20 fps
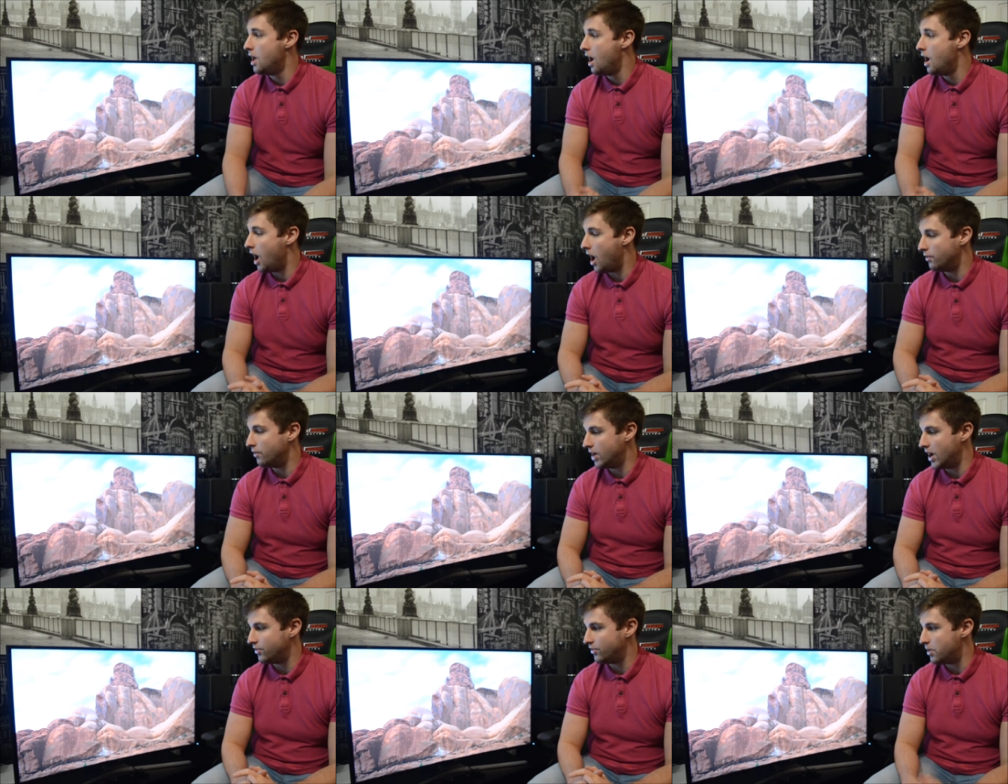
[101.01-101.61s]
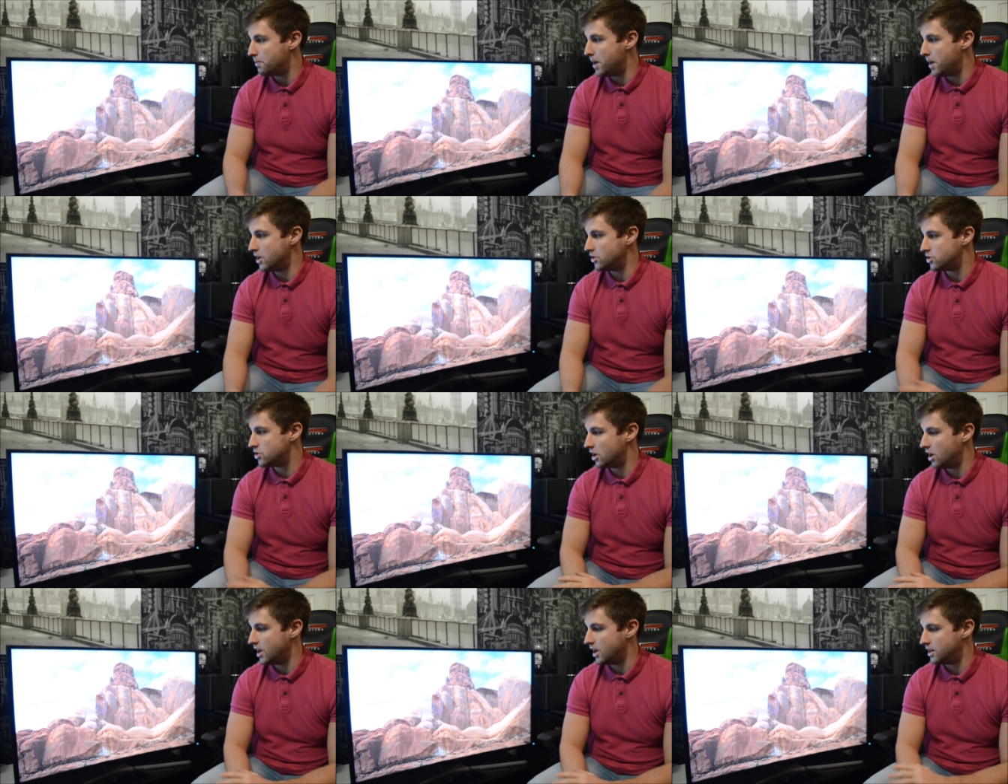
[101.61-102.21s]
I've left the
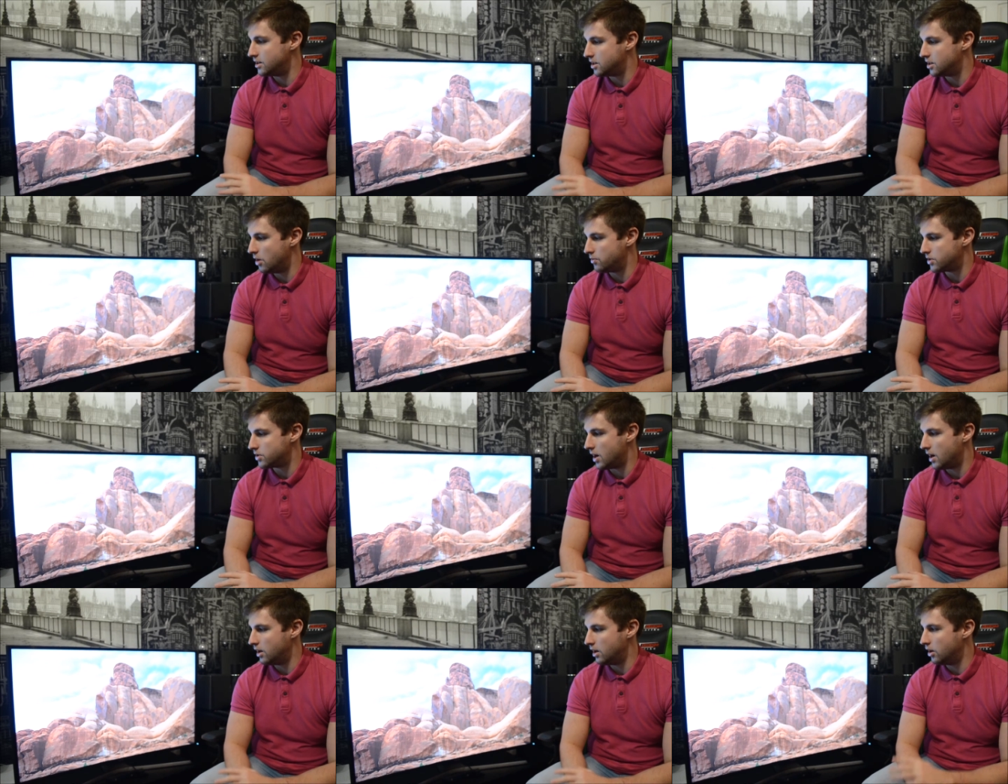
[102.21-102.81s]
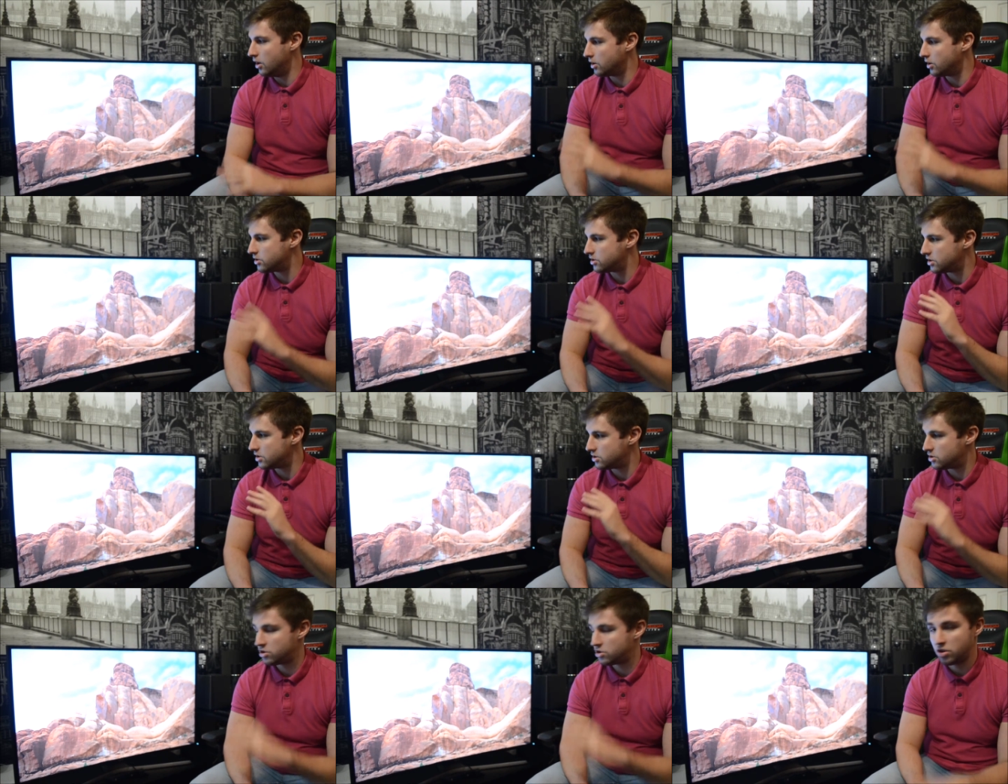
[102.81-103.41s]
picture in terms of how it looks
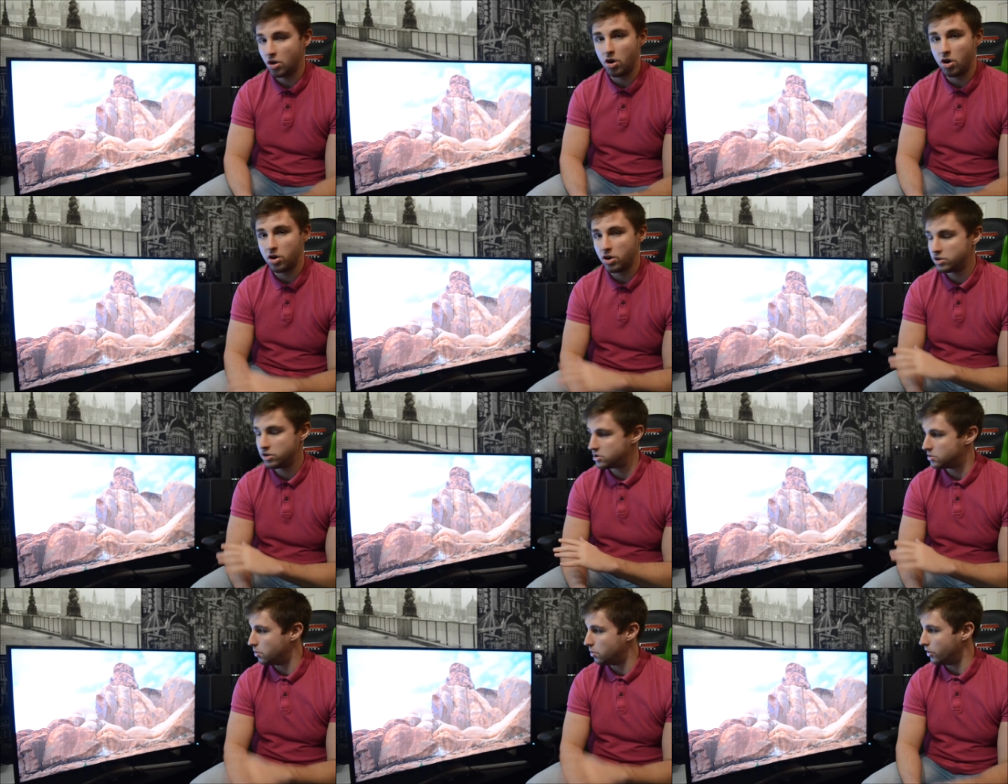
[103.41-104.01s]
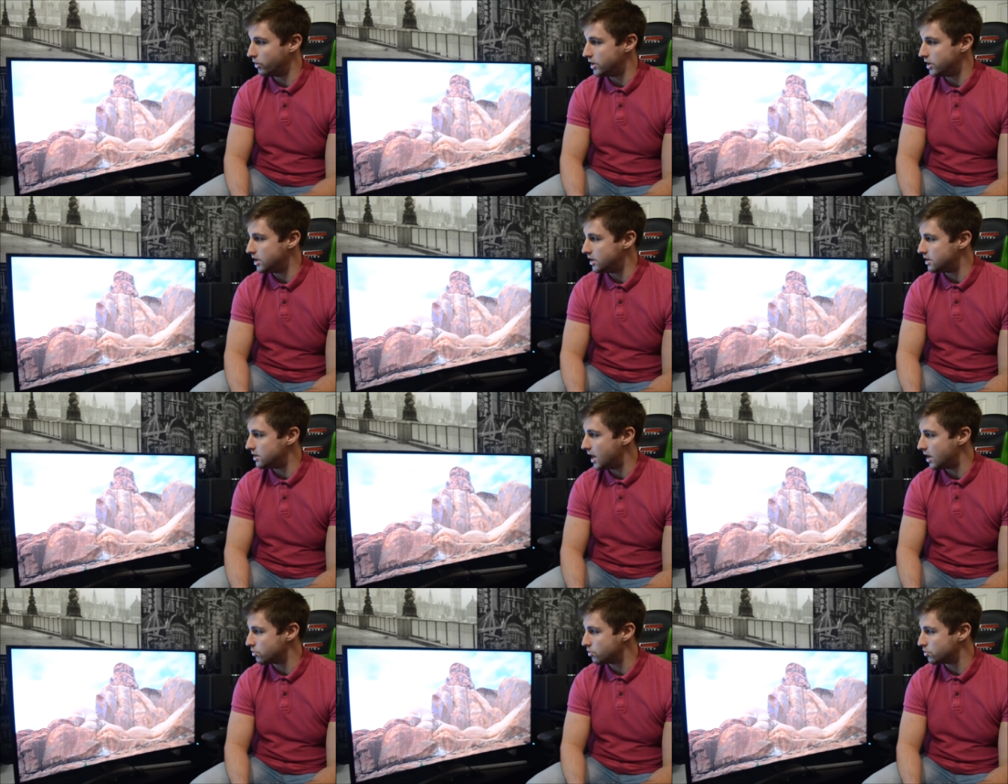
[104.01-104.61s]
stock as to what the
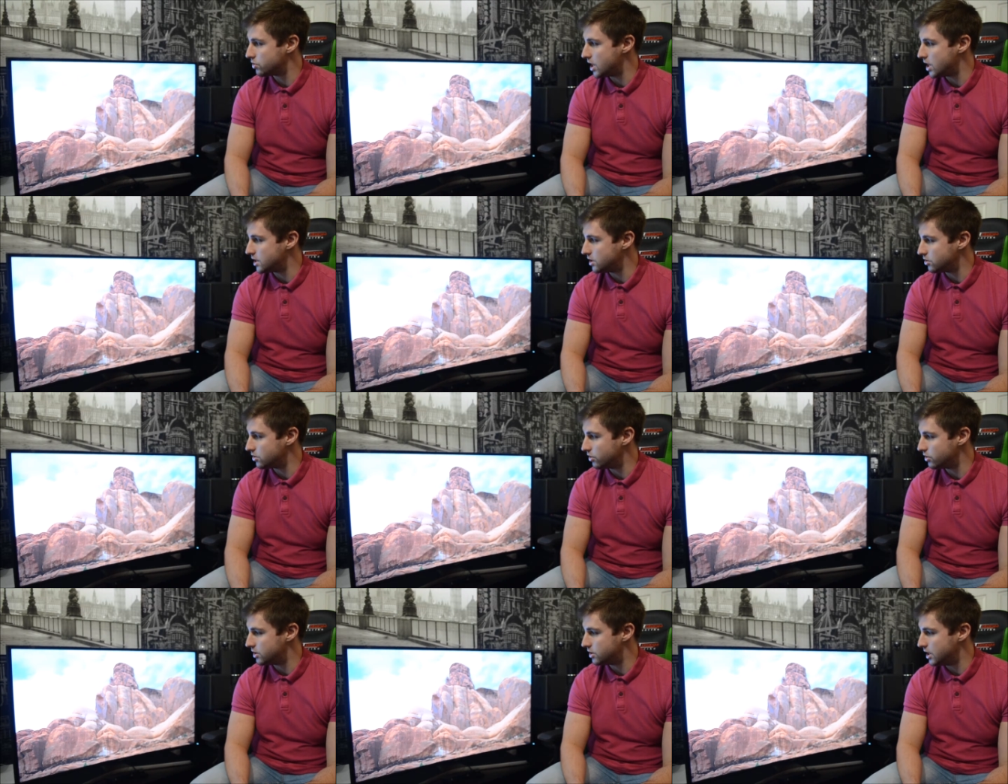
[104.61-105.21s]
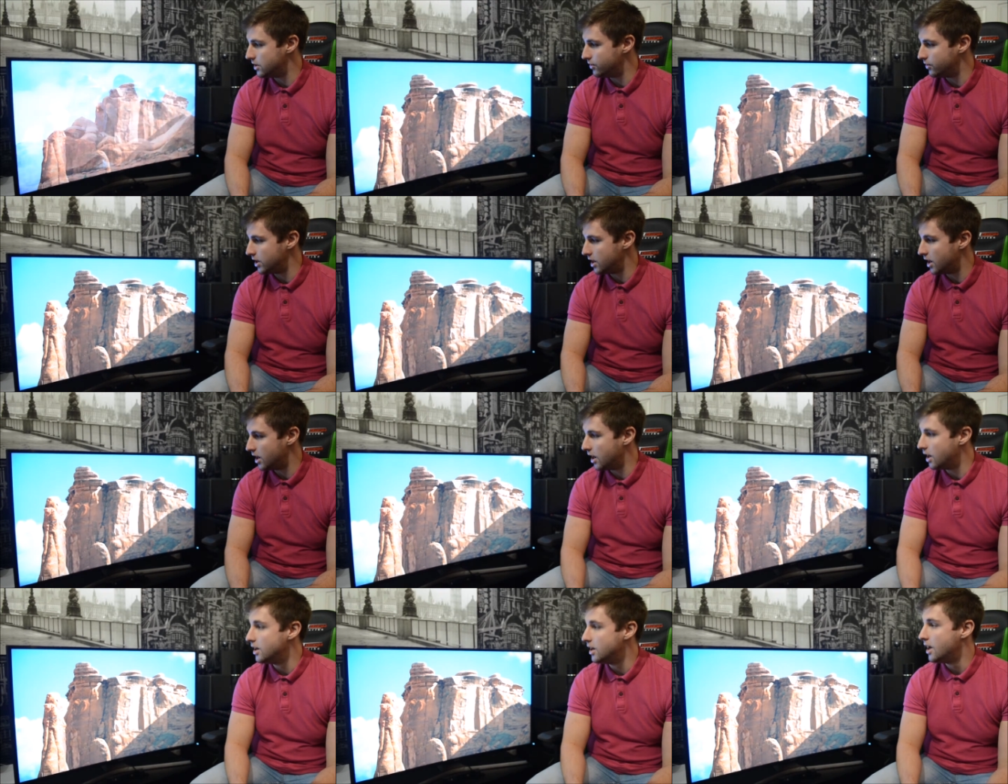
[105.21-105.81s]
natural settings on the TV
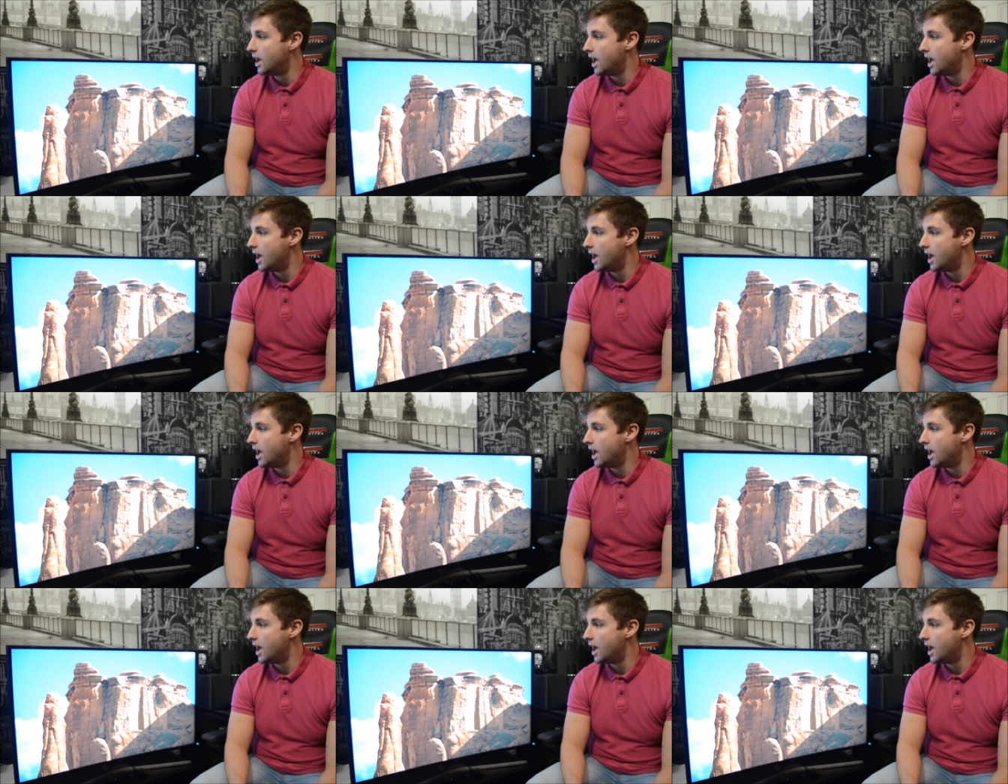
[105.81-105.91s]
are